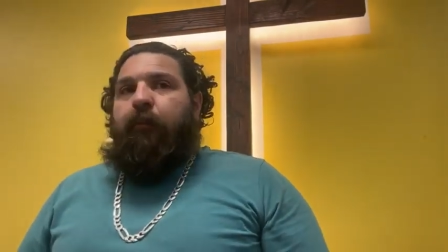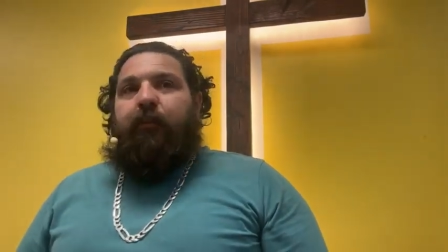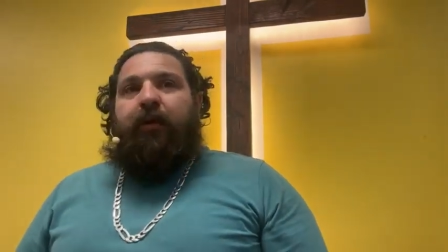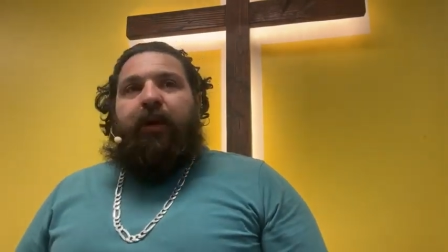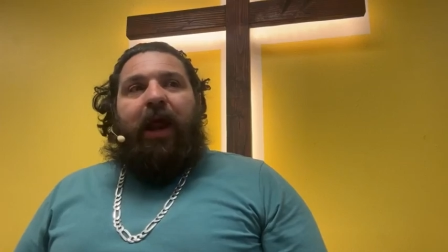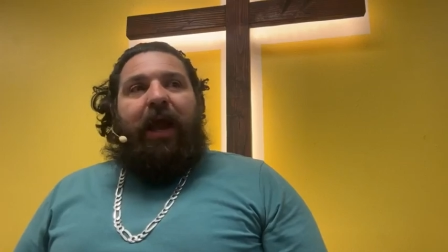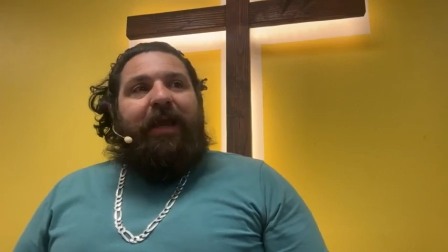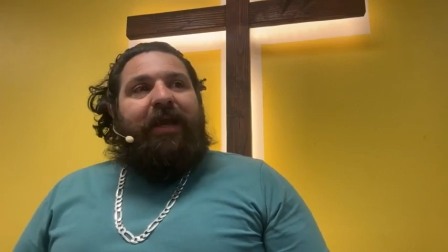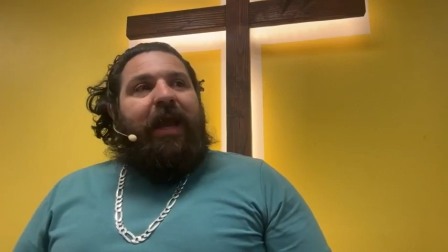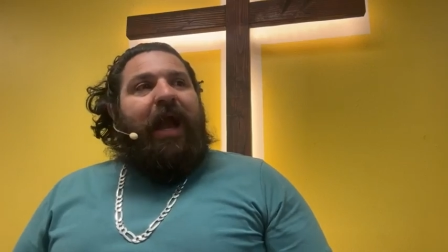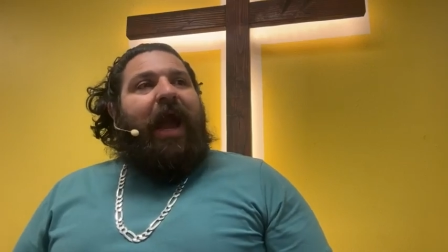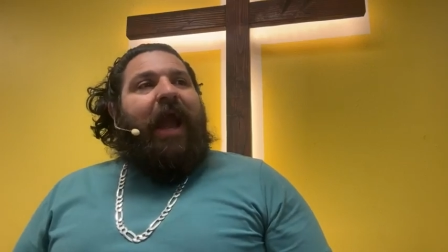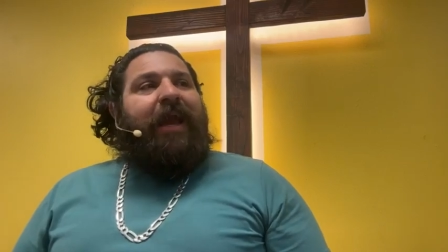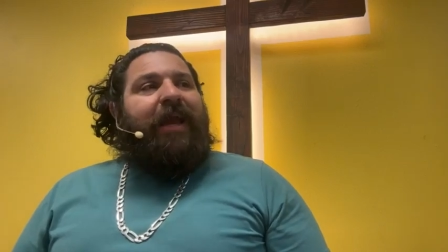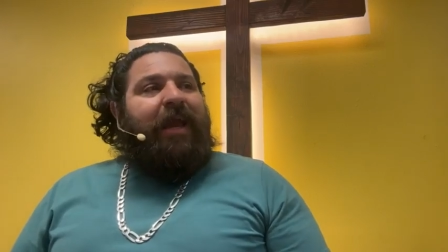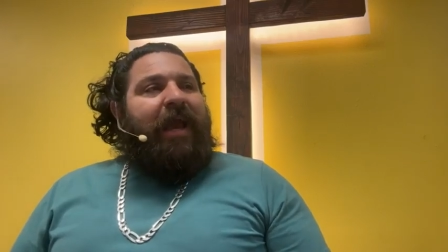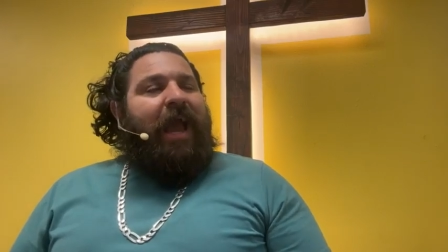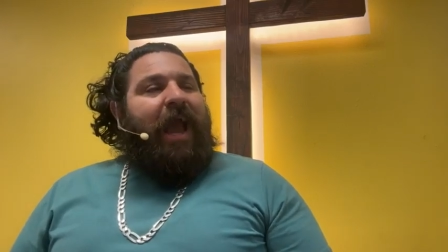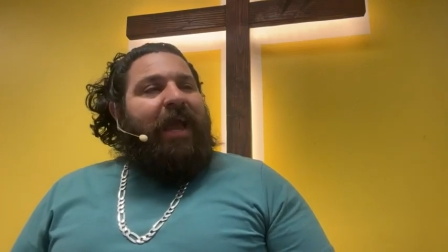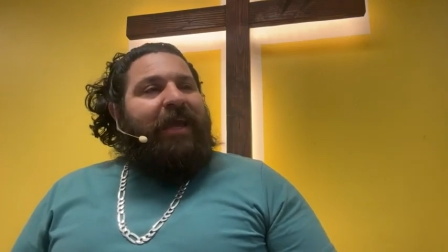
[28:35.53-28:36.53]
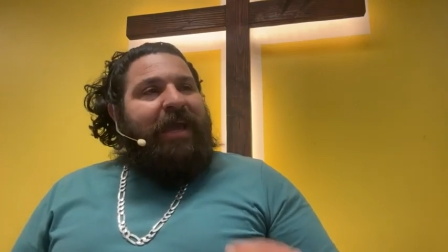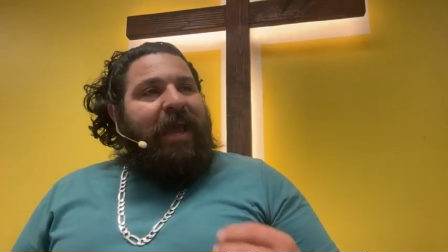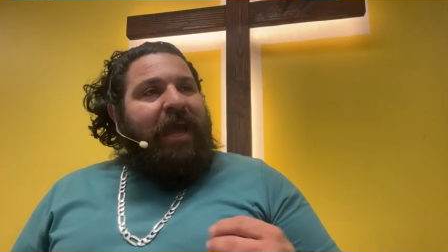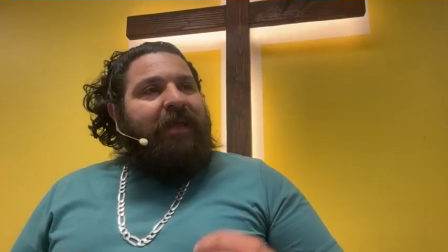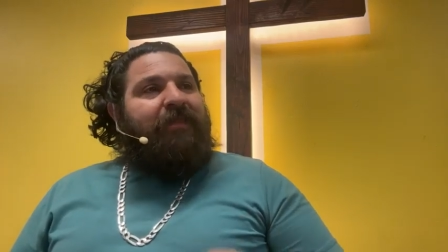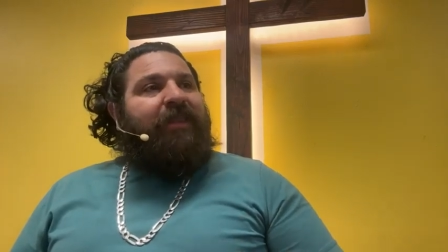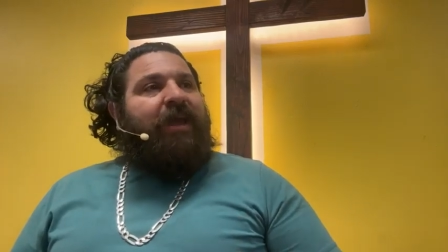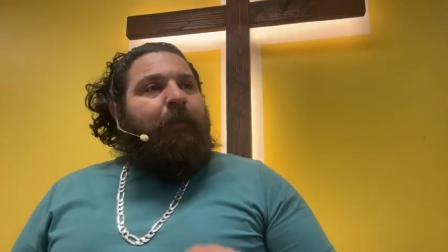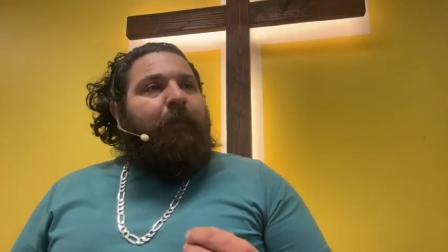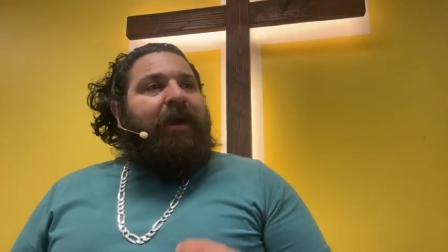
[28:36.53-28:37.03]
but I, I, I
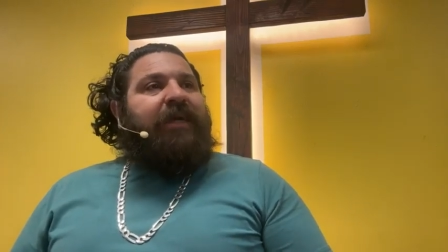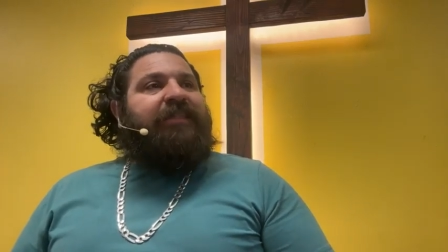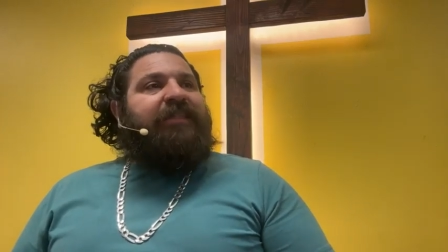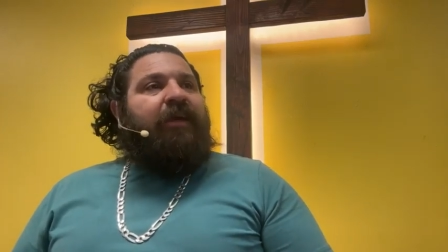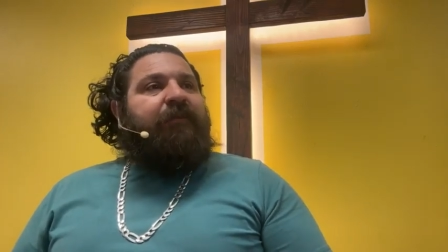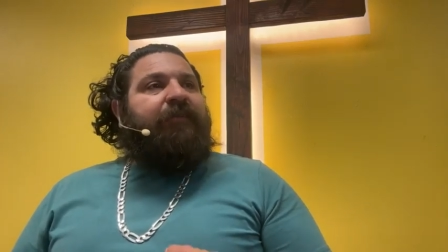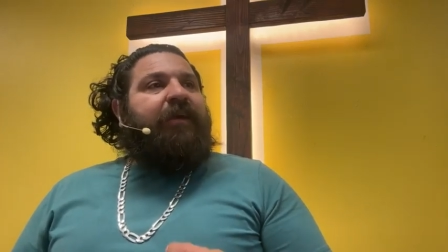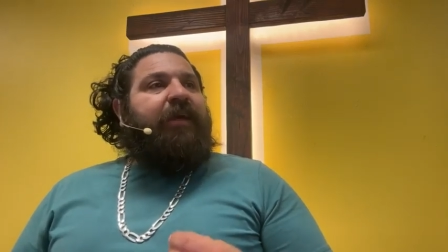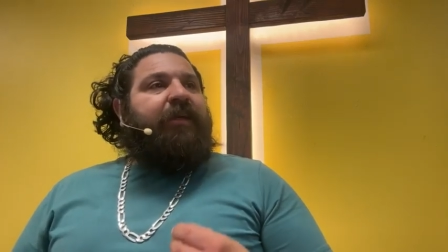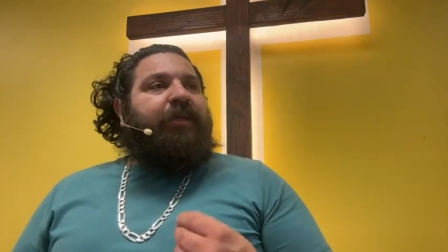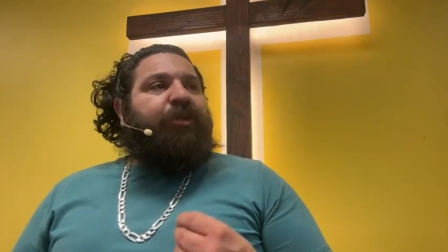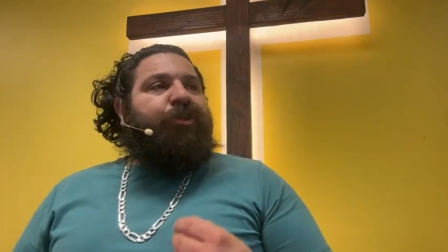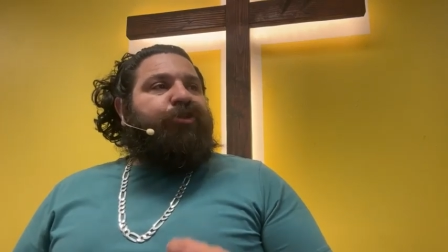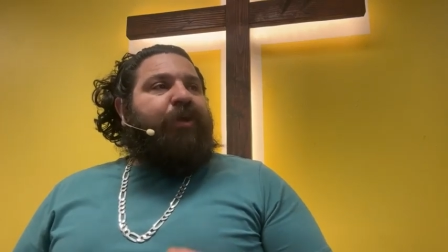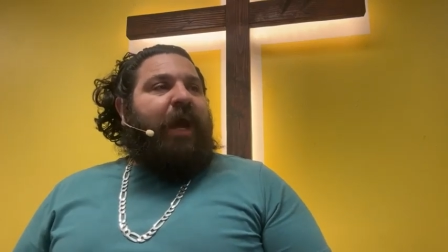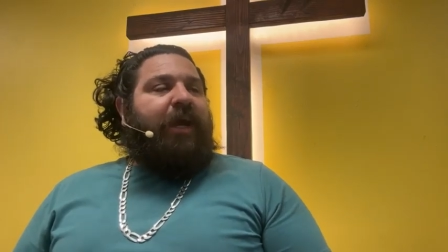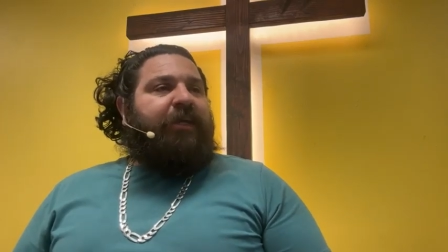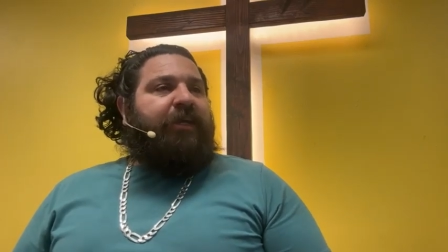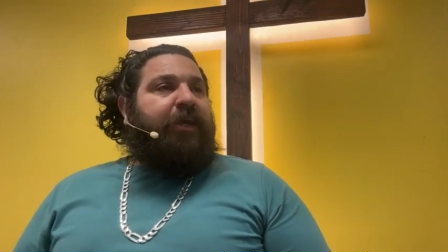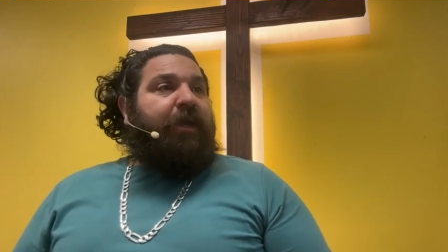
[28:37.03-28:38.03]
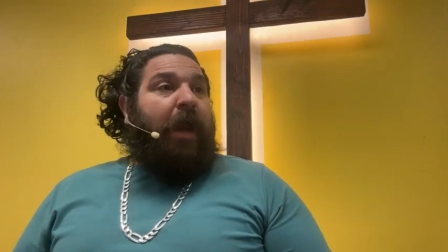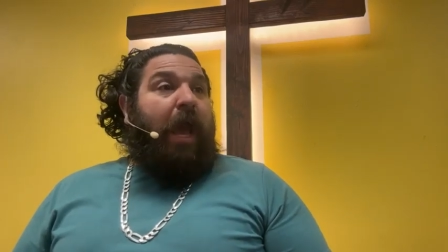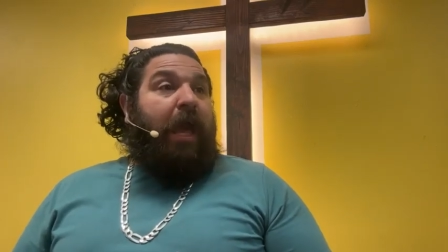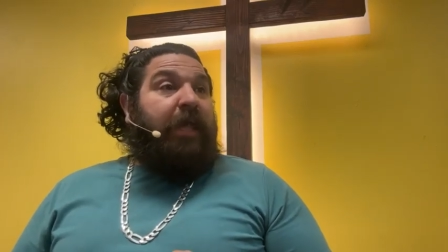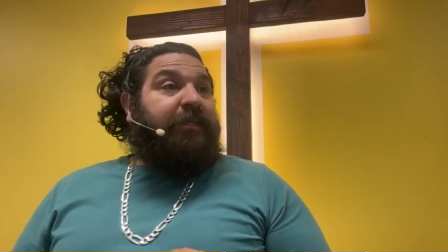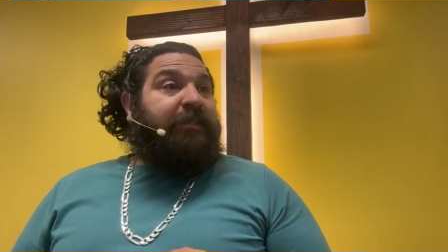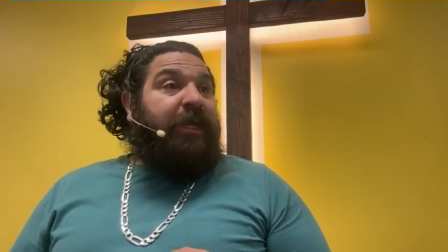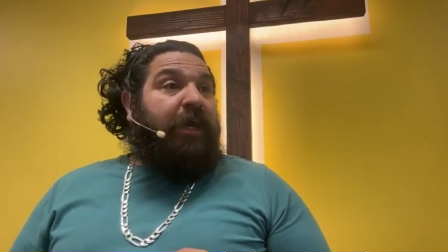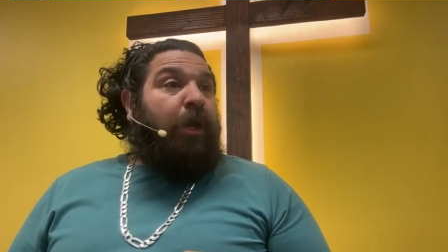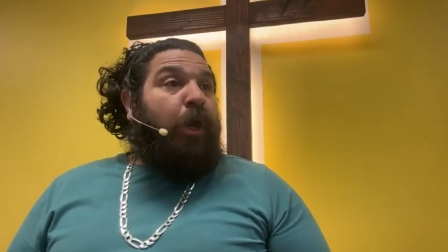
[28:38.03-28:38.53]
can't let myself get distracted and,
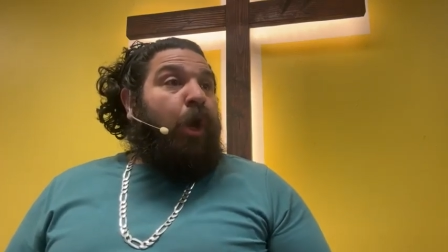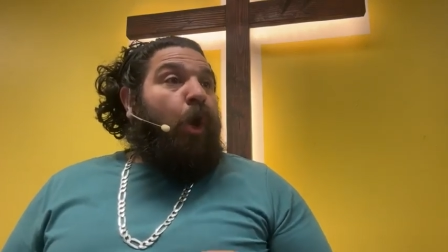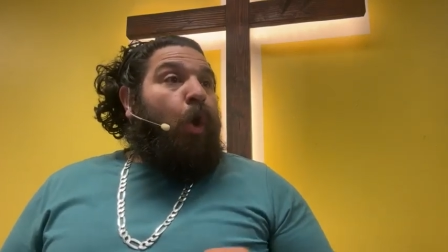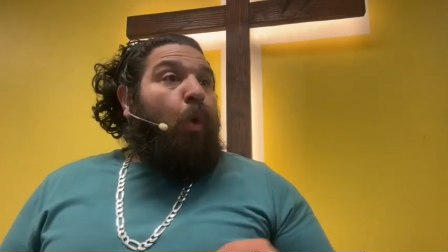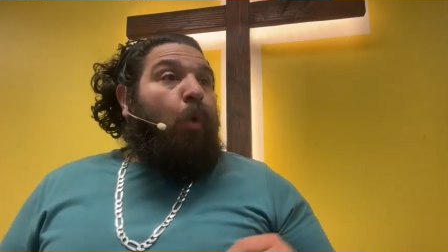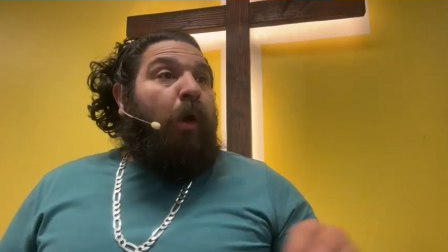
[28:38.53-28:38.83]
and say,